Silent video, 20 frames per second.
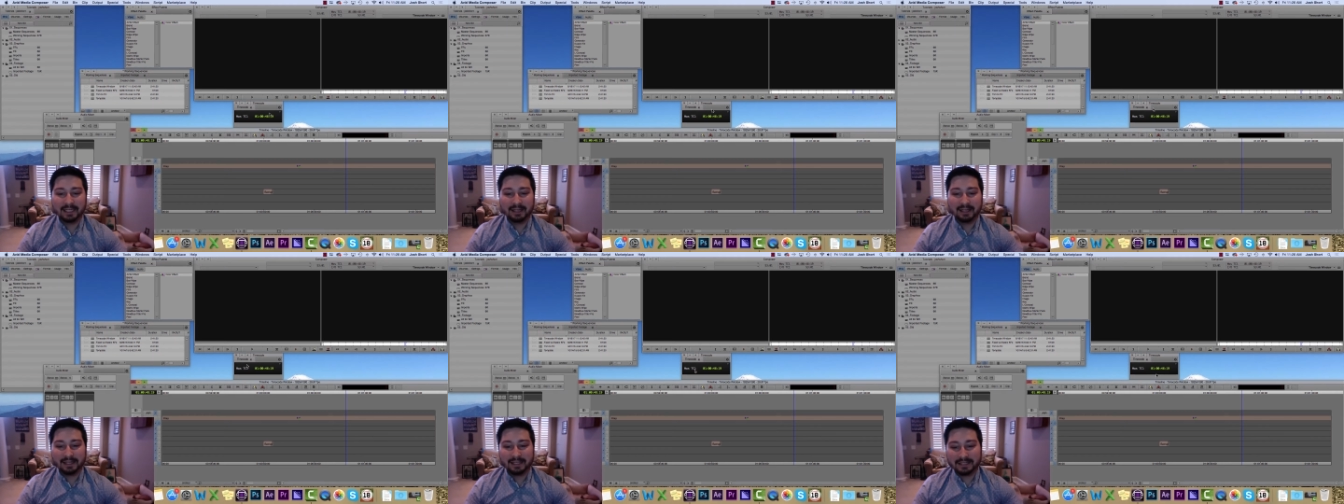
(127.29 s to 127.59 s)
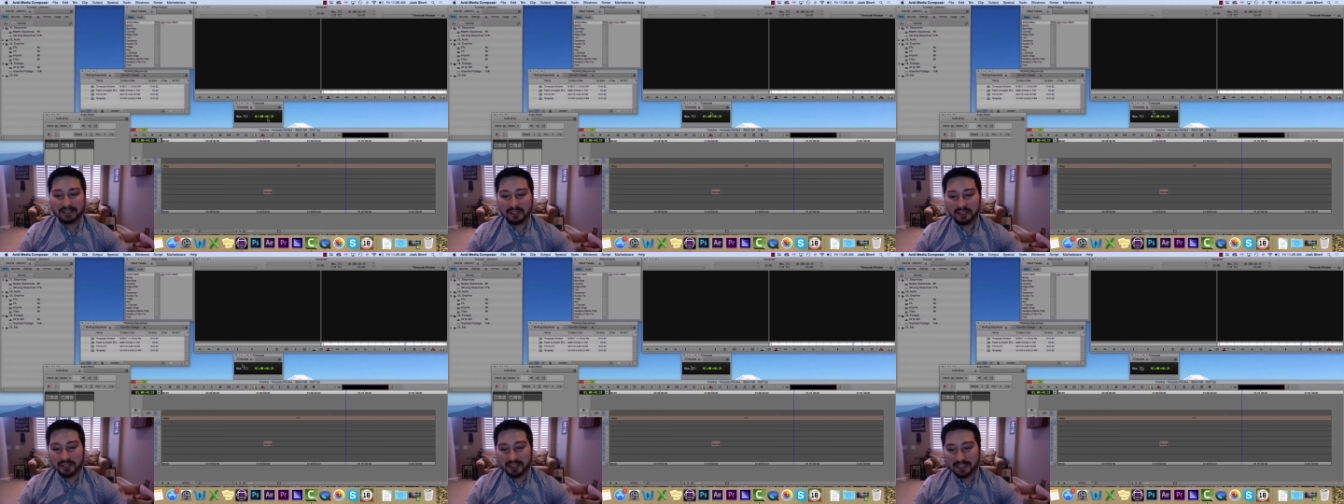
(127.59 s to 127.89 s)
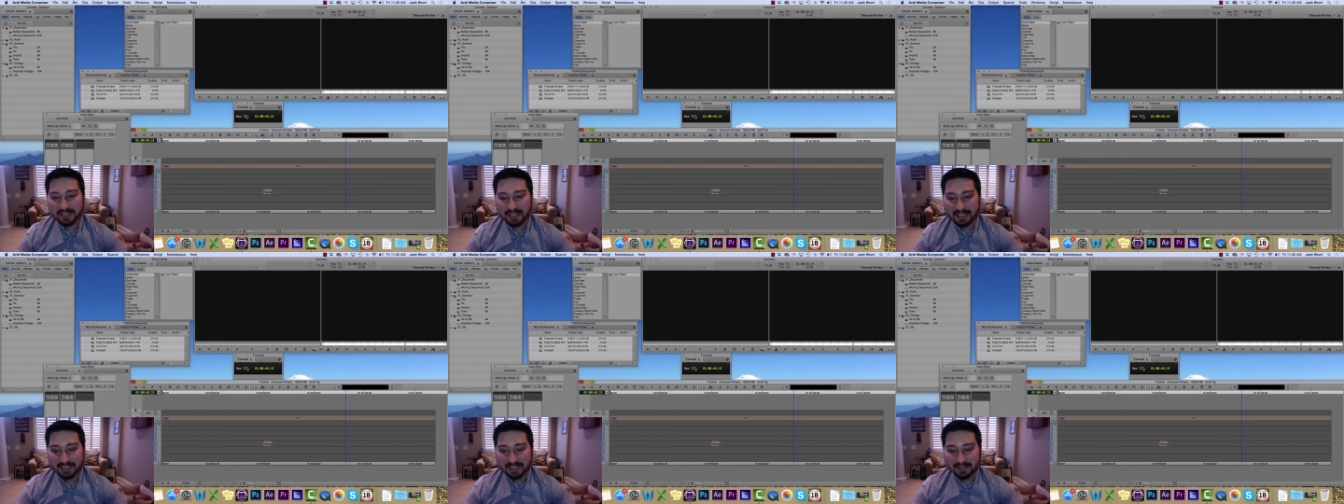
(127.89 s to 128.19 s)
this just
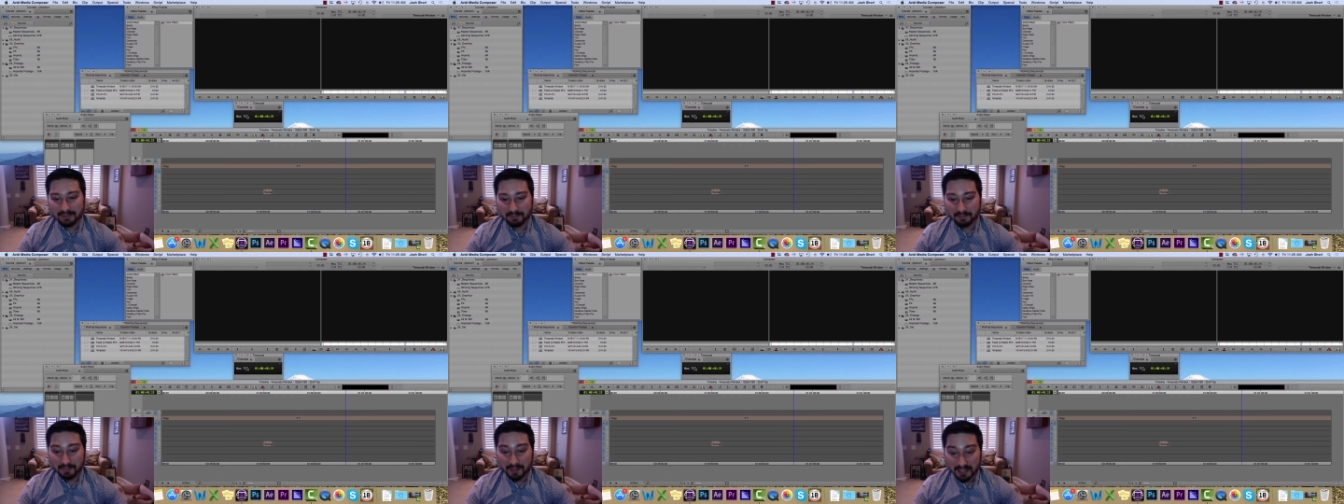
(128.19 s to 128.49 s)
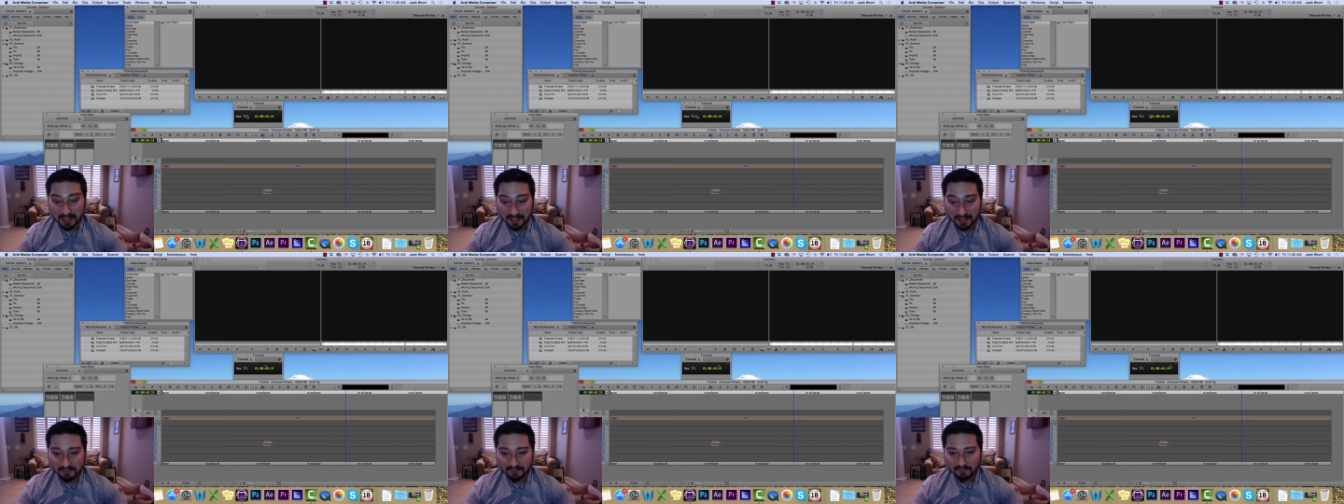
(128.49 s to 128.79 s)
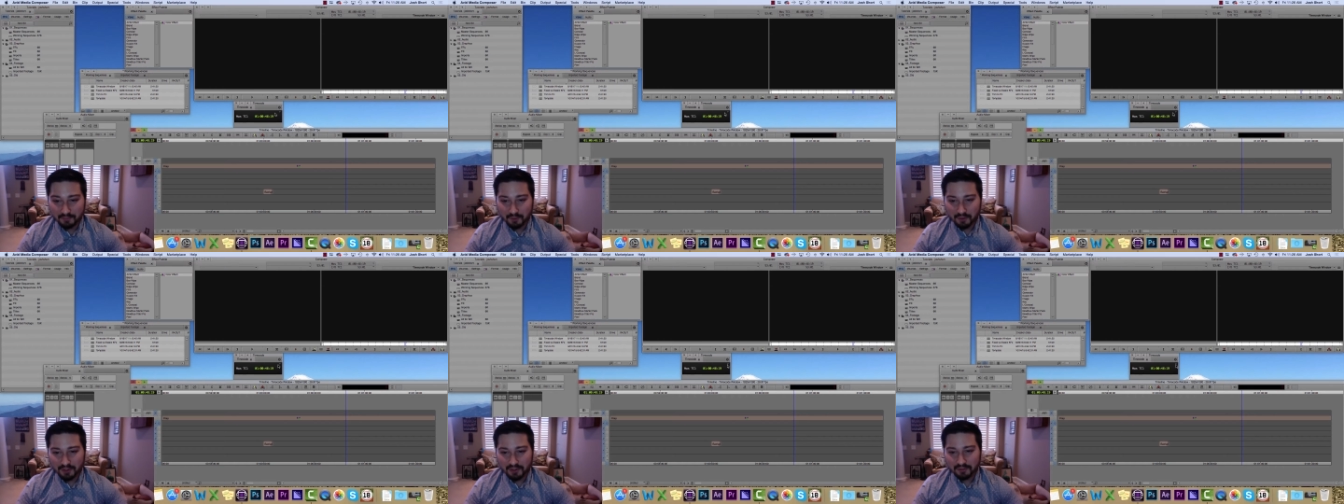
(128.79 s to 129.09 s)
isn't big enough
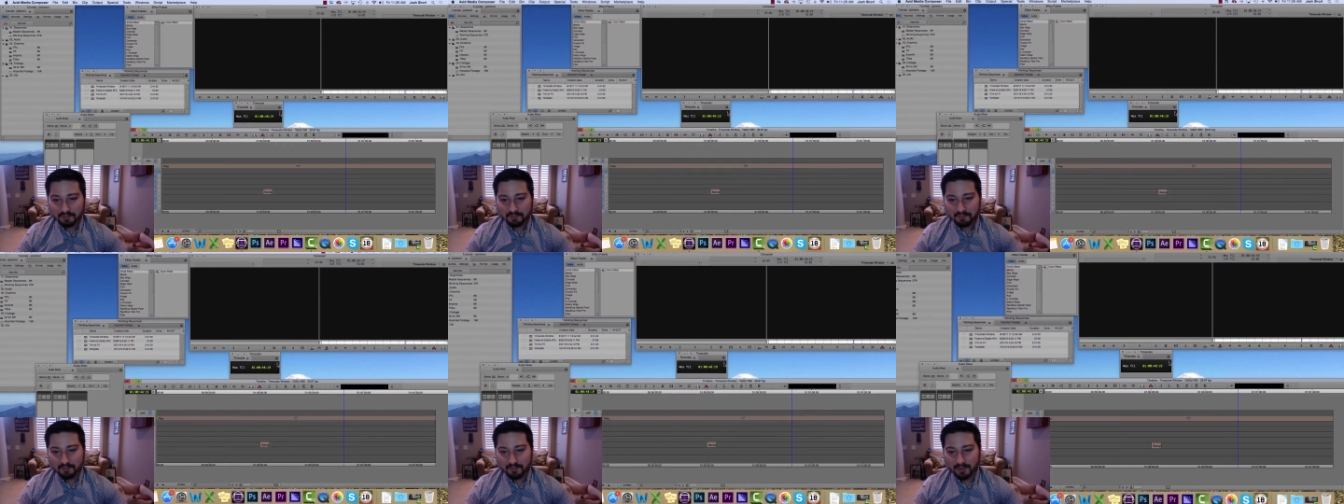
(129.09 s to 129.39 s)
for you,